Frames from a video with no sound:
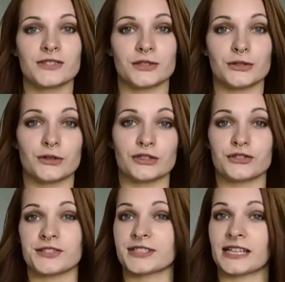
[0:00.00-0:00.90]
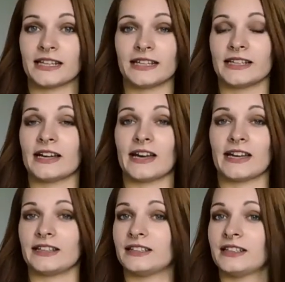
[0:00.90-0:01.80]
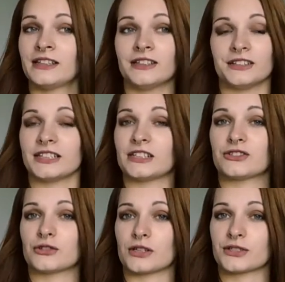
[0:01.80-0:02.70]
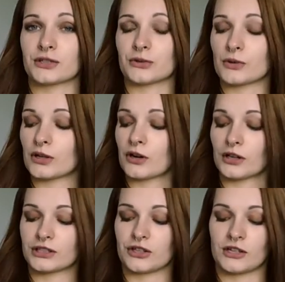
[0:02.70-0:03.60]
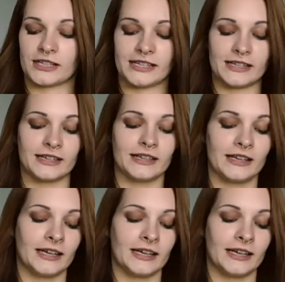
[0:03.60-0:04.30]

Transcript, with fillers: so you can just get it at like a drugstore or Target